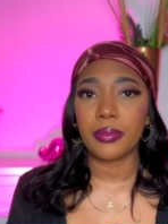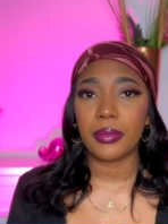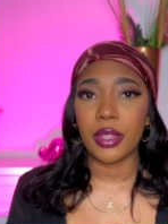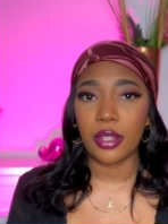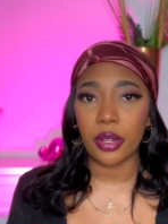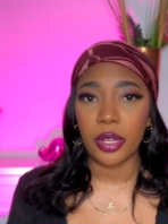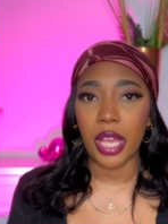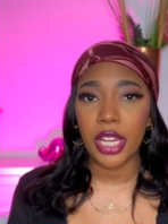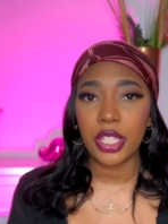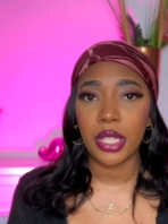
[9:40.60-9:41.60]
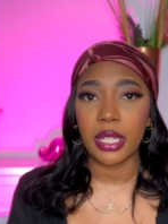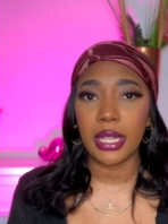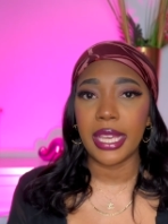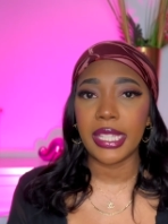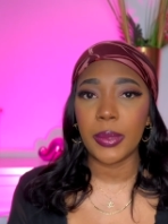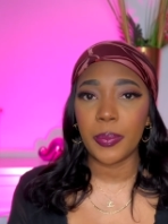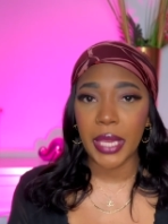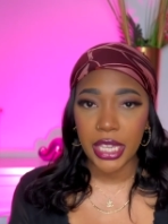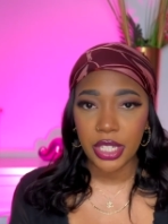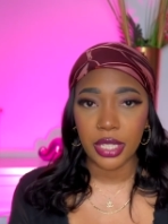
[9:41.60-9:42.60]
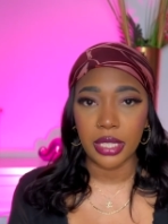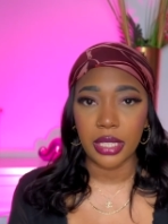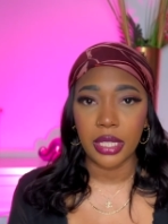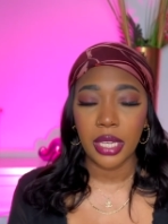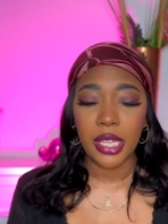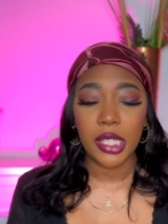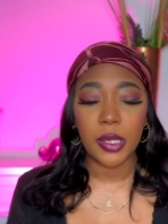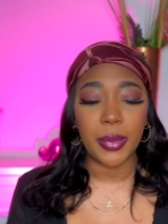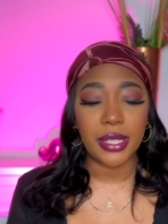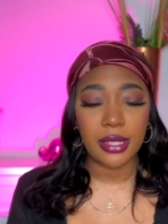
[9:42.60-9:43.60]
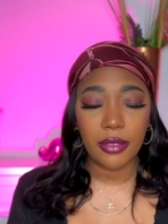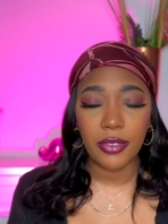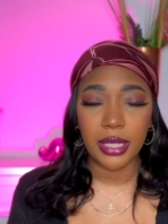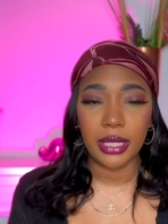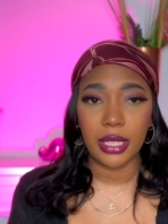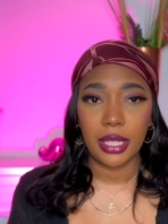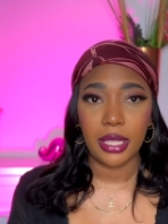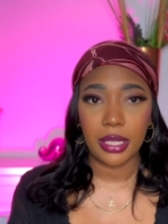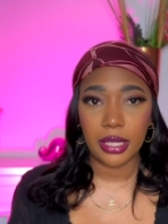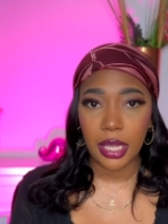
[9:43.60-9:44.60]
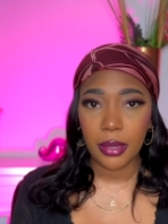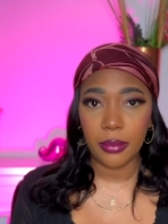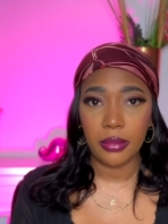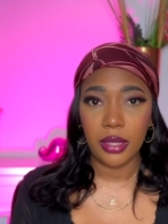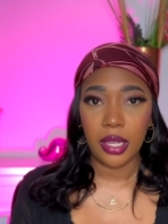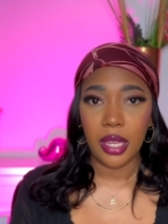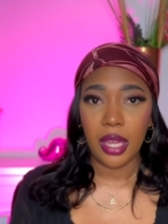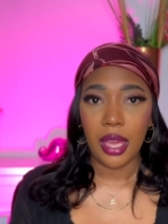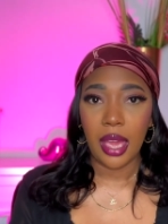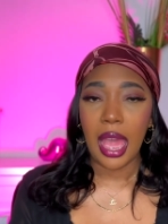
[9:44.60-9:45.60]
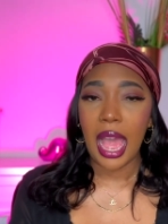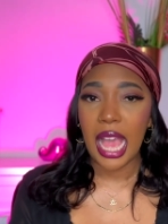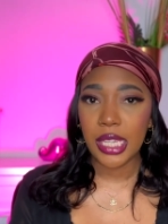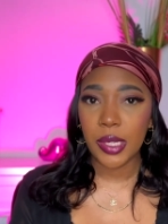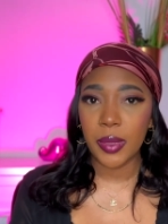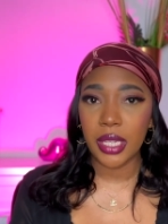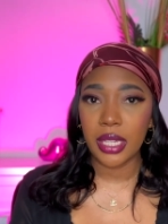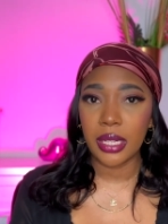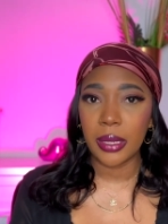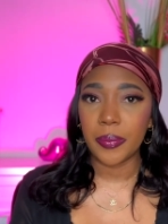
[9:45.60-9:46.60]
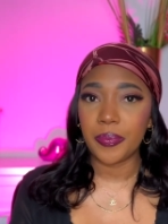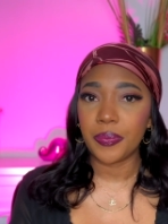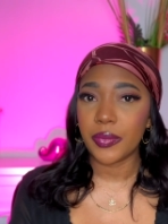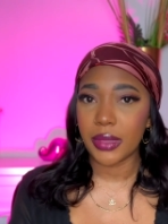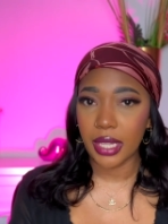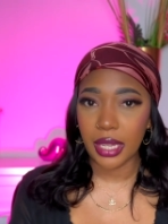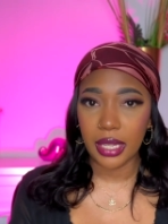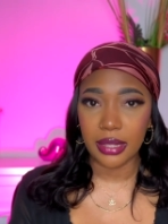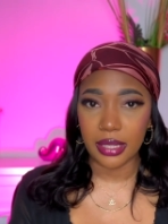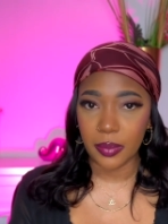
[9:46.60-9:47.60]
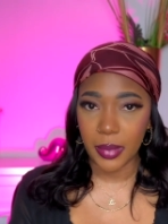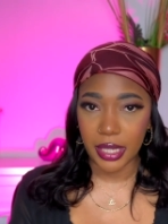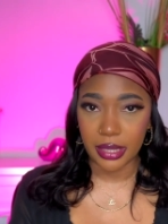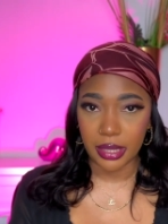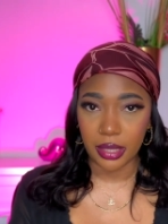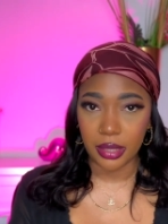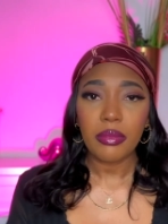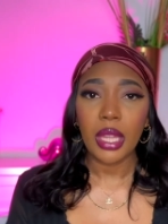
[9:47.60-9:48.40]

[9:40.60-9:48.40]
the Kardashian, especially, specifically Kim, has been taking this medicine.